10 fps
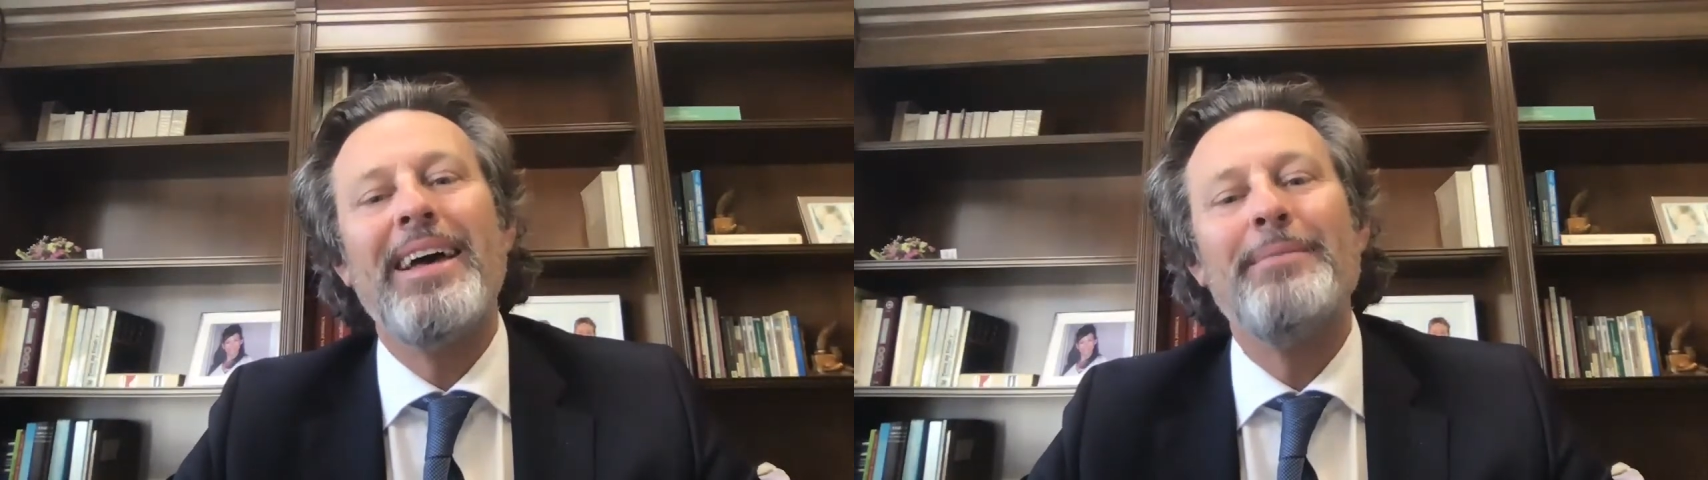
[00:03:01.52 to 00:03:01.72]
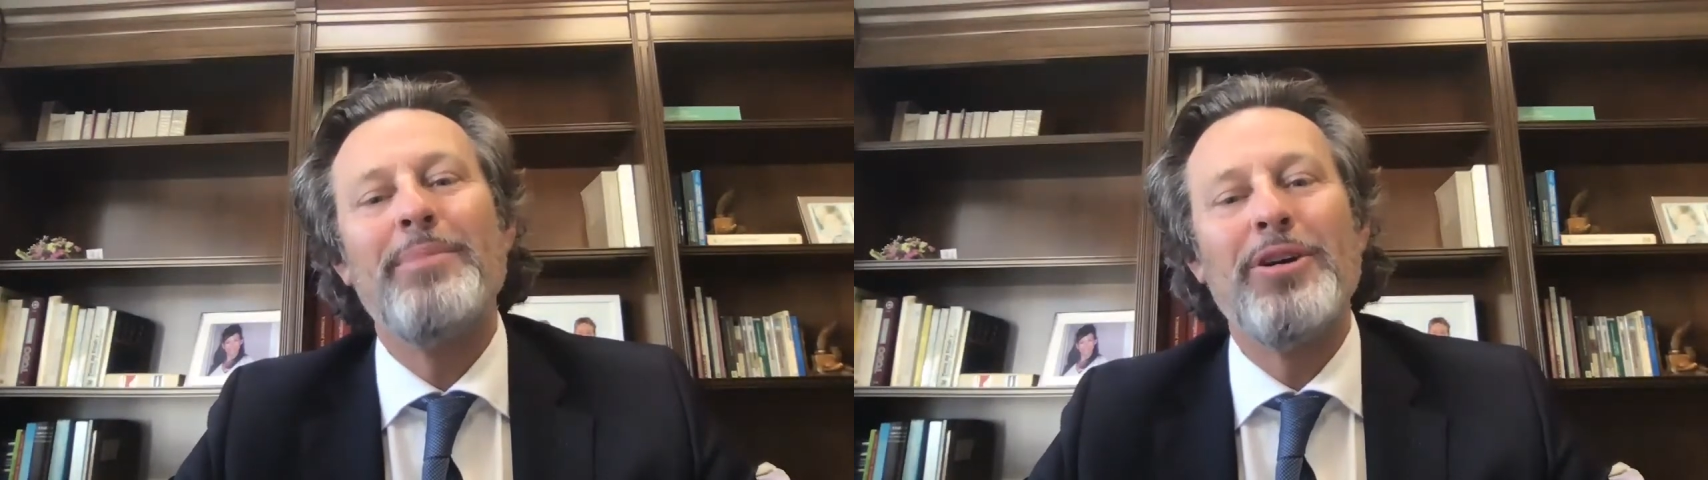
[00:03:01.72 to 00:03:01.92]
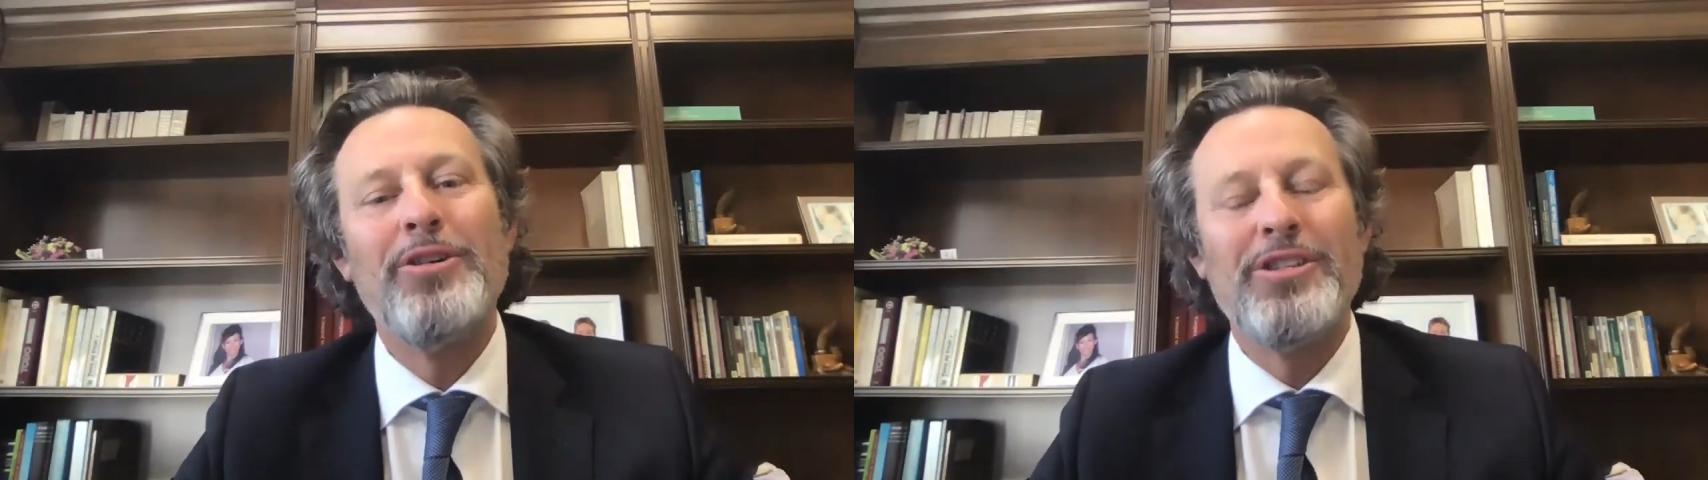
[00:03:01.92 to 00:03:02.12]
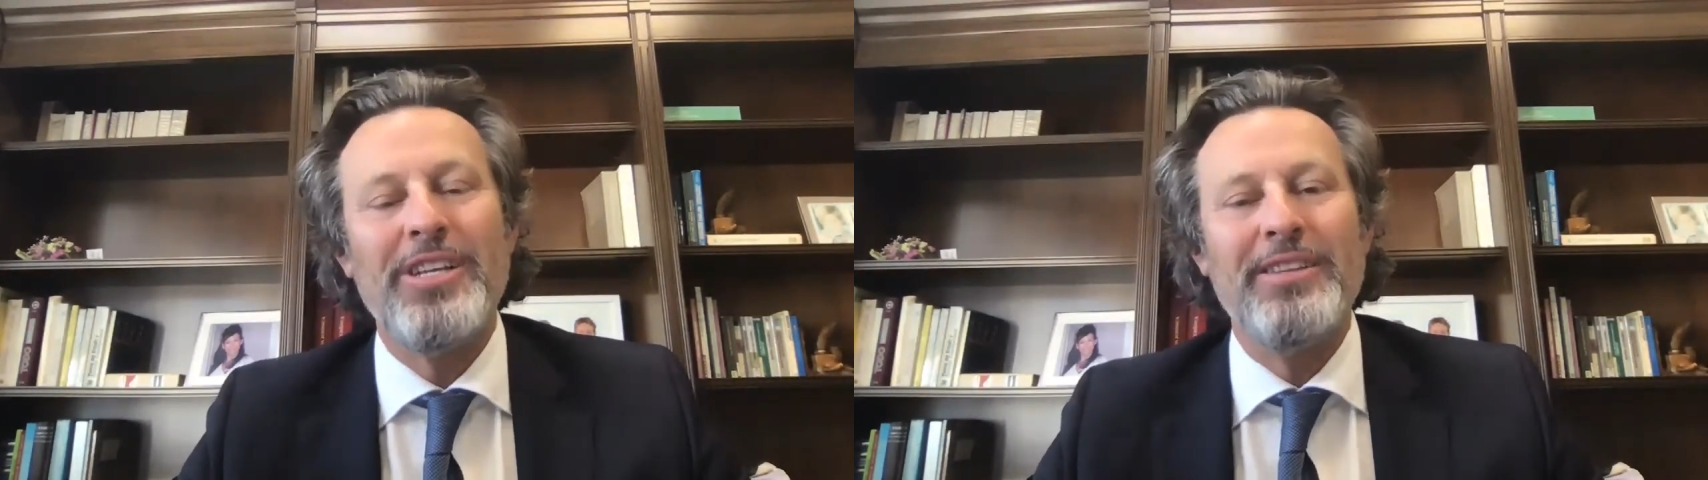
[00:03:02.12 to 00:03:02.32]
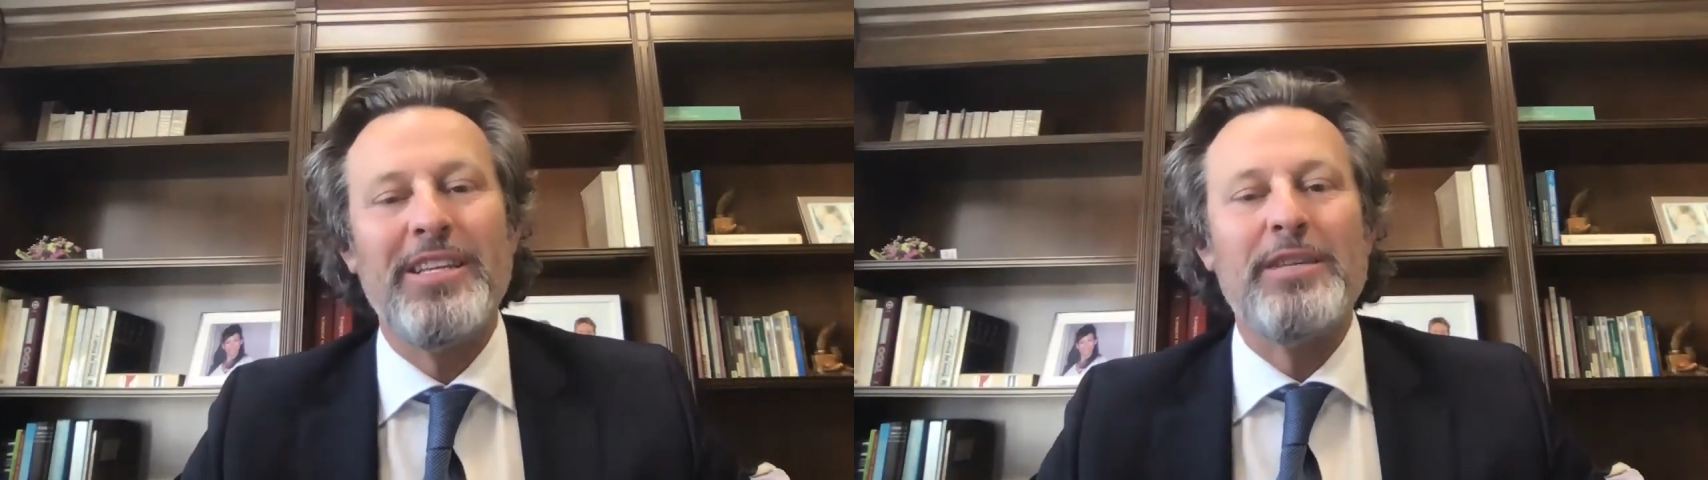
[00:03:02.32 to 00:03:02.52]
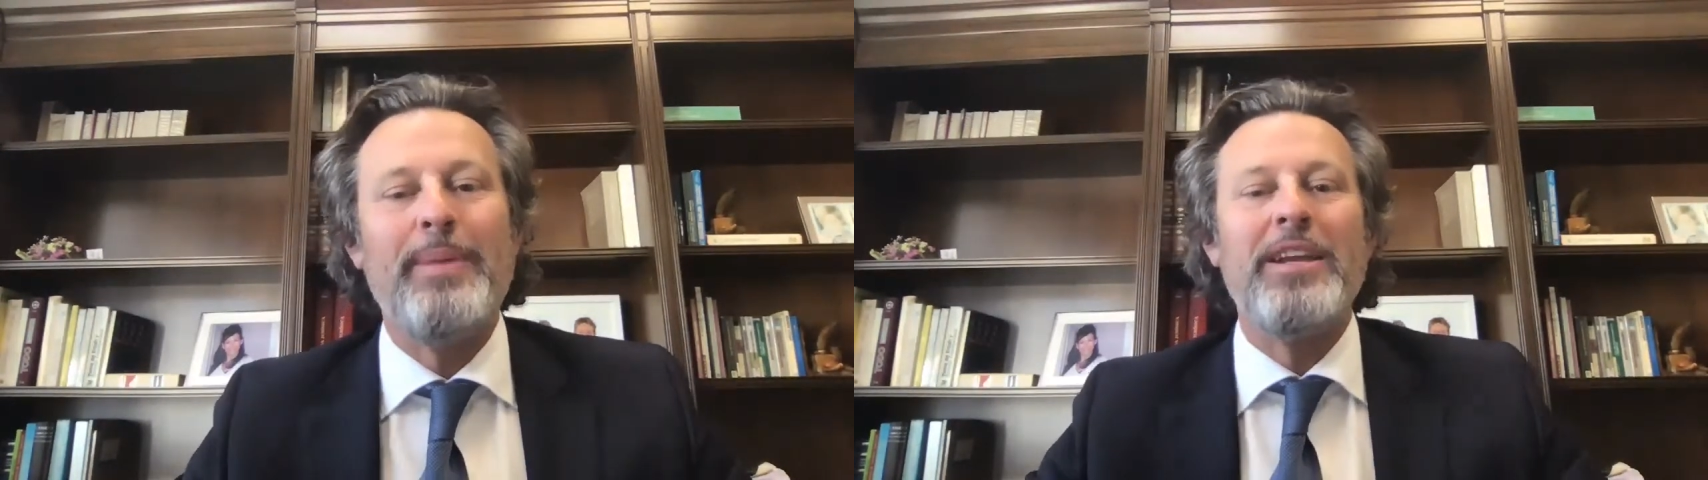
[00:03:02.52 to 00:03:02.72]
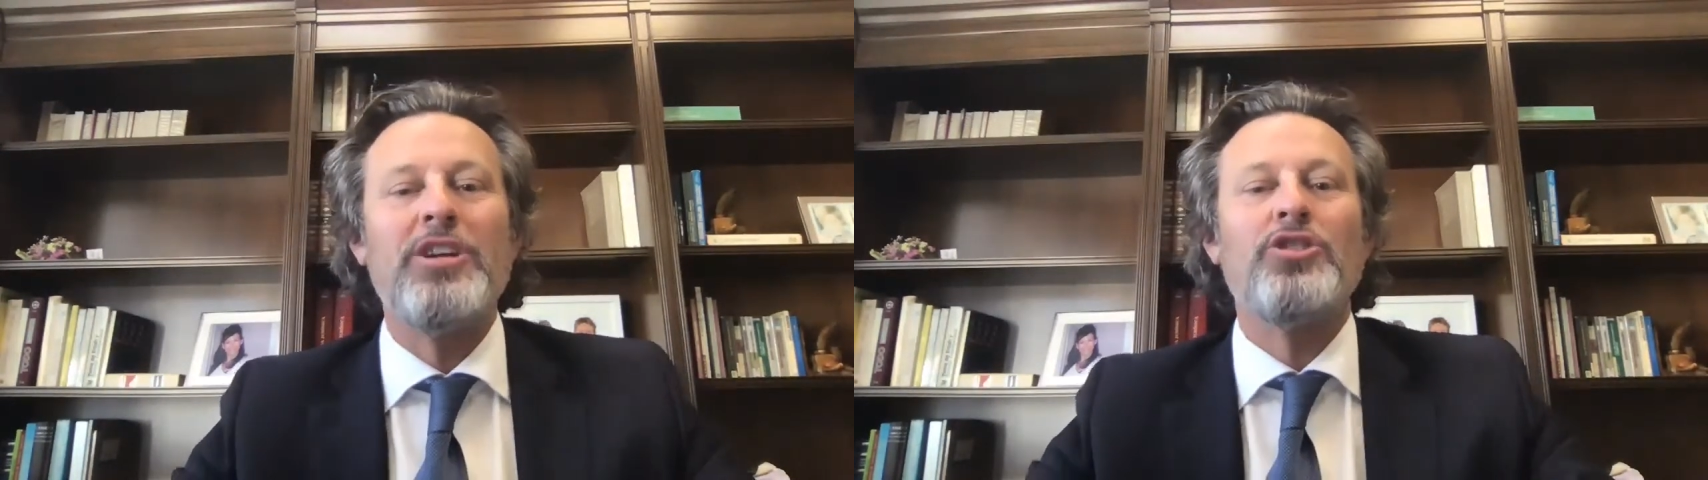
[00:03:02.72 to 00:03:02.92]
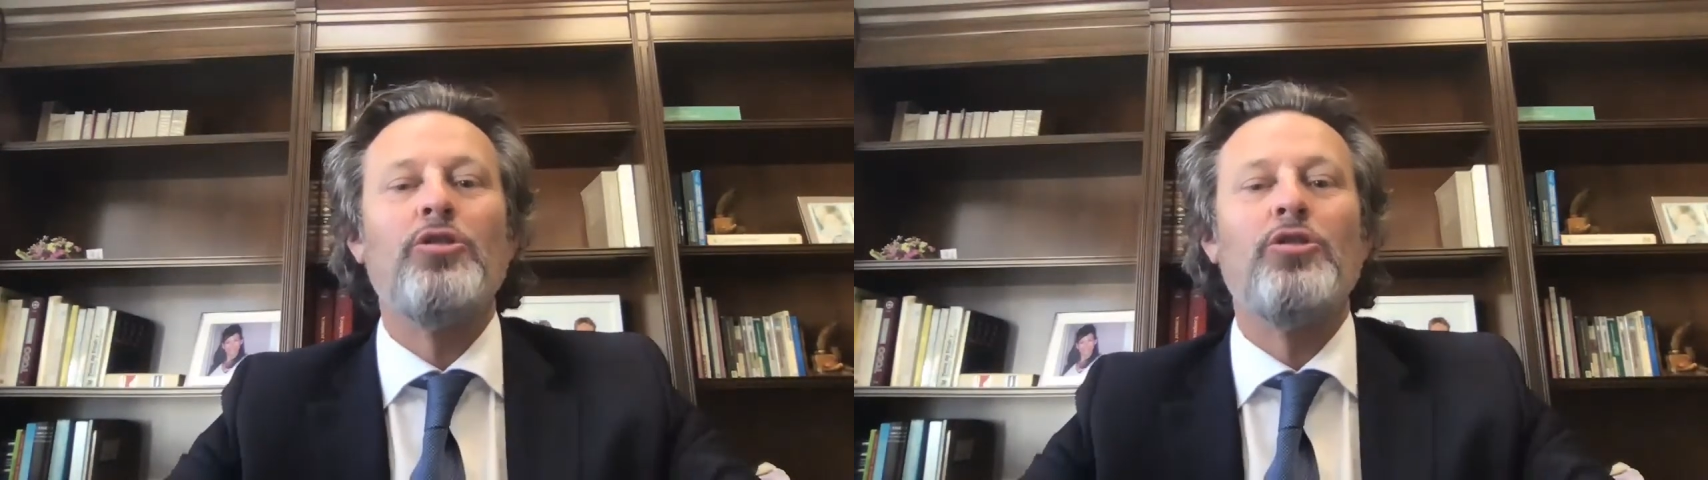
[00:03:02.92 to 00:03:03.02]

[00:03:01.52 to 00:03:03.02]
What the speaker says: Because the Spanish